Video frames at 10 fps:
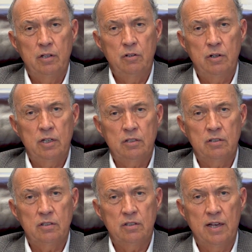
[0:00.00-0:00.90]
units,
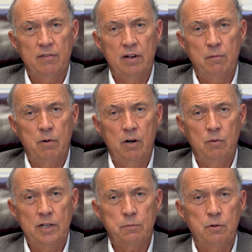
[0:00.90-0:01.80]
and 7 of them are on
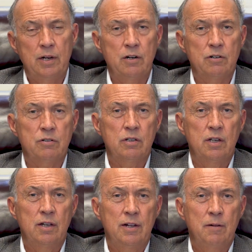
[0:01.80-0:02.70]
respirators.
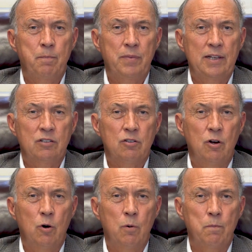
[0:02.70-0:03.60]
And
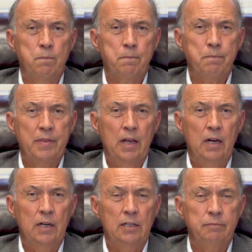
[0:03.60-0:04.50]
so,
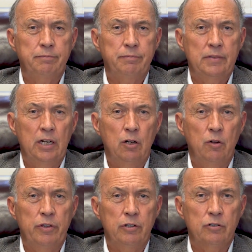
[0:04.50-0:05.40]

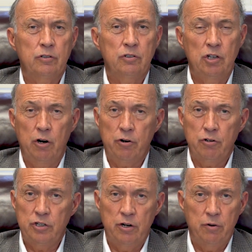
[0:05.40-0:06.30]
there's younger
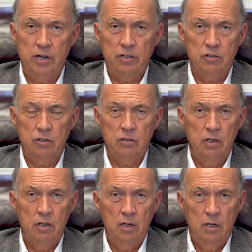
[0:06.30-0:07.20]
generation
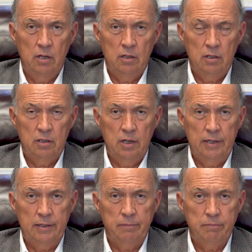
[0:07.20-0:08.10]

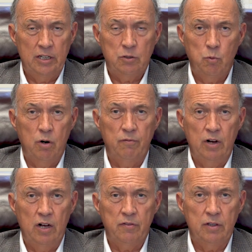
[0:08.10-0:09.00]
much more
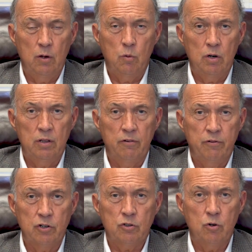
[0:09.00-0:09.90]
involved than they were in the
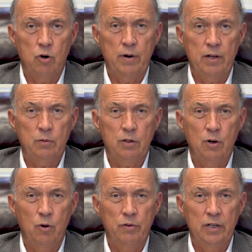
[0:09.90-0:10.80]
first go-around with
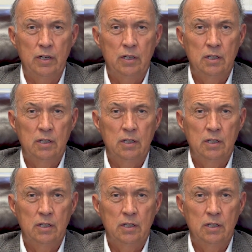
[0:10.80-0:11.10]
COVID.